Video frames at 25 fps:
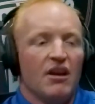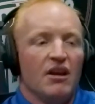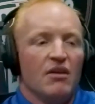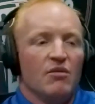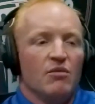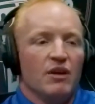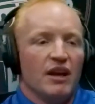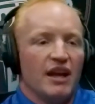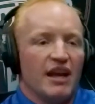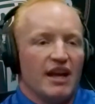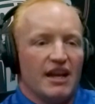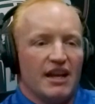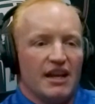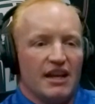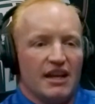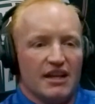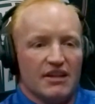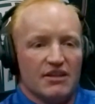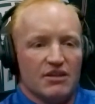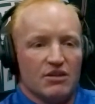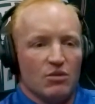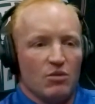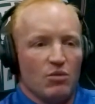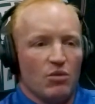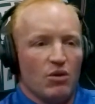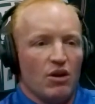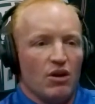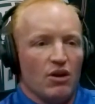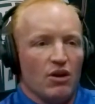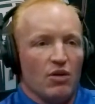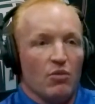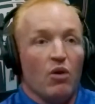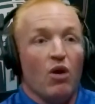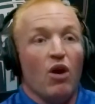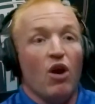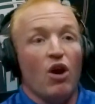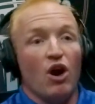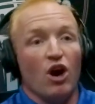We'll get it into the water.
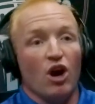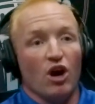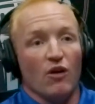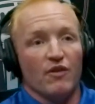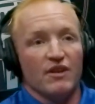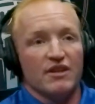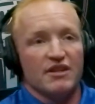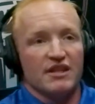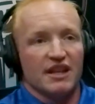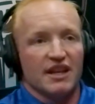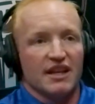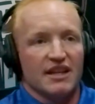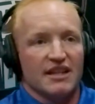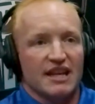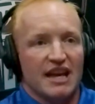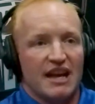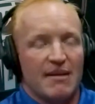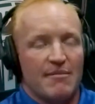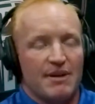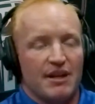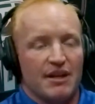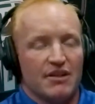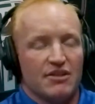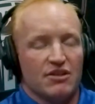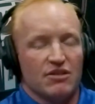We'll harvest the contaminants.